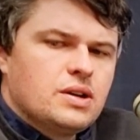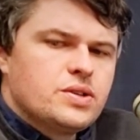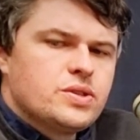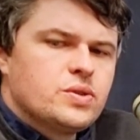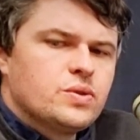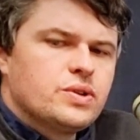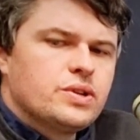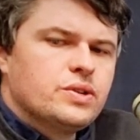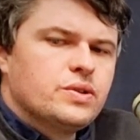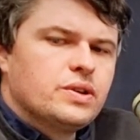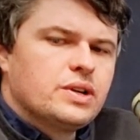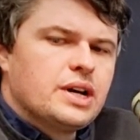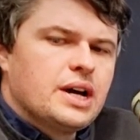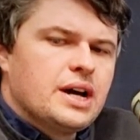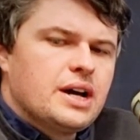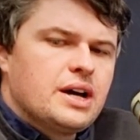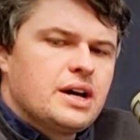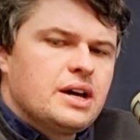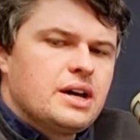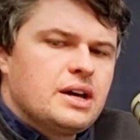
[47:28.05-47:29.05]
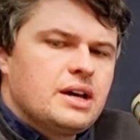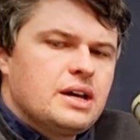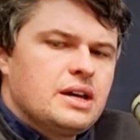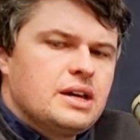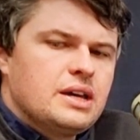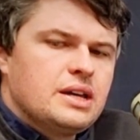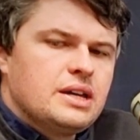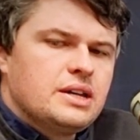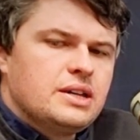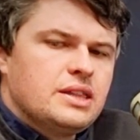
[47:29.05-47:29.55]
I was talking to a
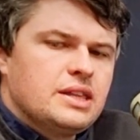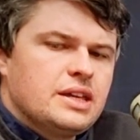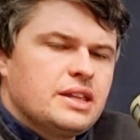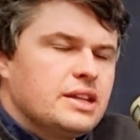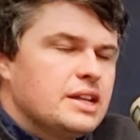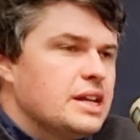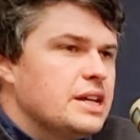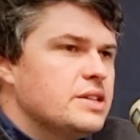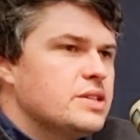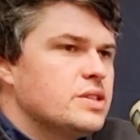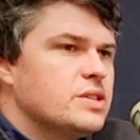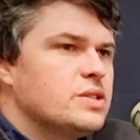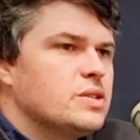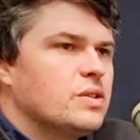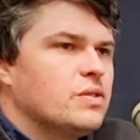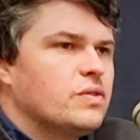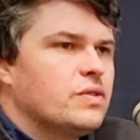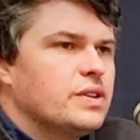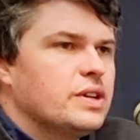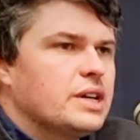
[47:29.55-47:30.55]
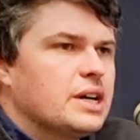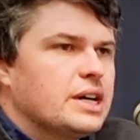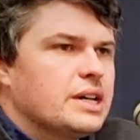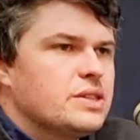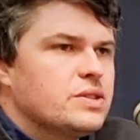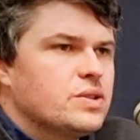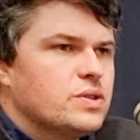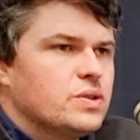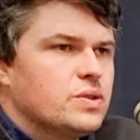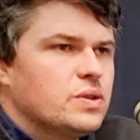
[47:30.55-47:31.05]
guy the other day. He's a software
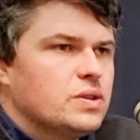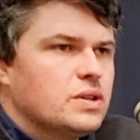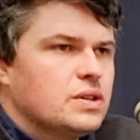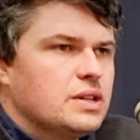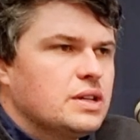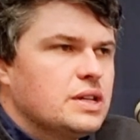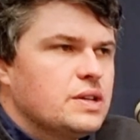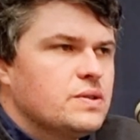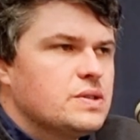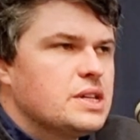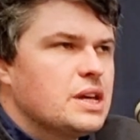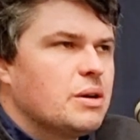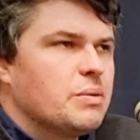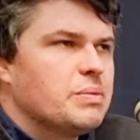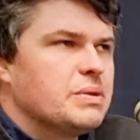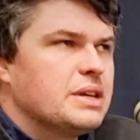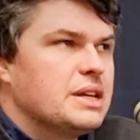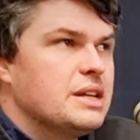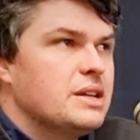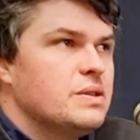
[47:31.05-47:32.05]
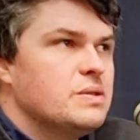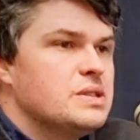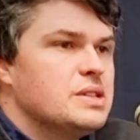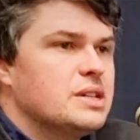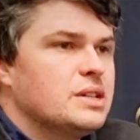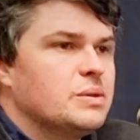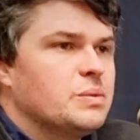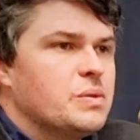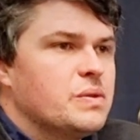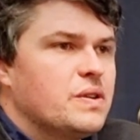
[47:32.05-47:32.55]
guy too. He was helping Air New
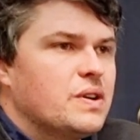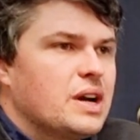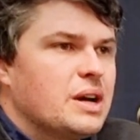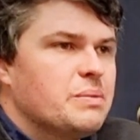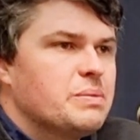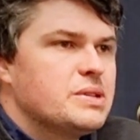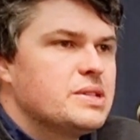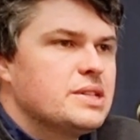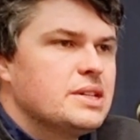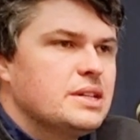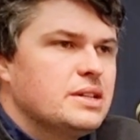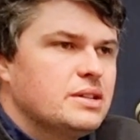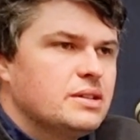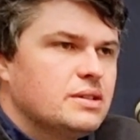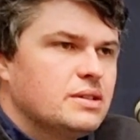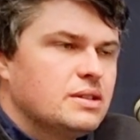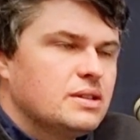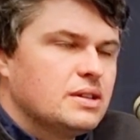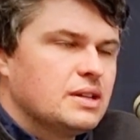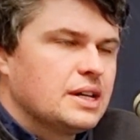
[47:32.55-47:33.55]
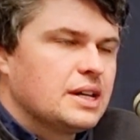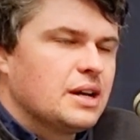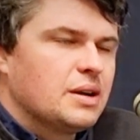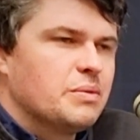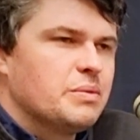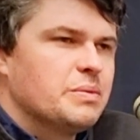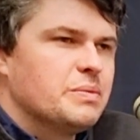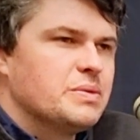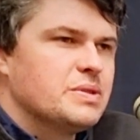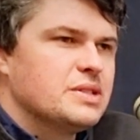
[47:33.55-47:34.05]
Zealand with Grab a Seat. I
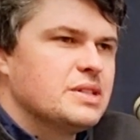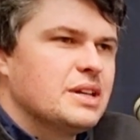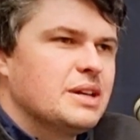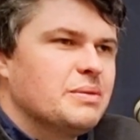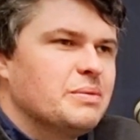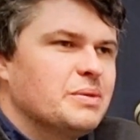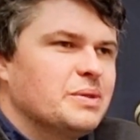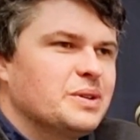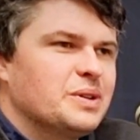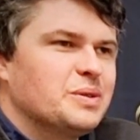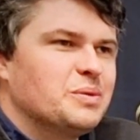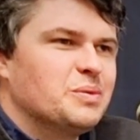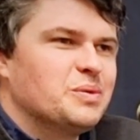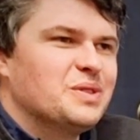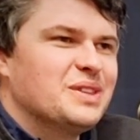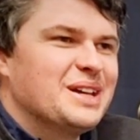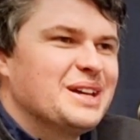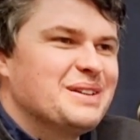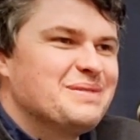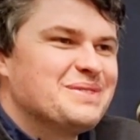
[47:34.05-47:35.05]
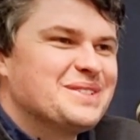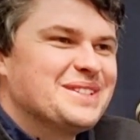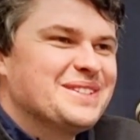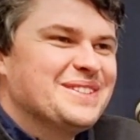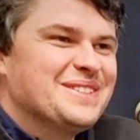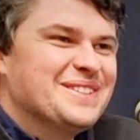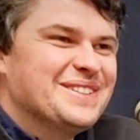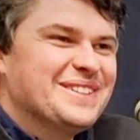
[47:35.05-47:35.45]
can't remember his name. I'm not good with names.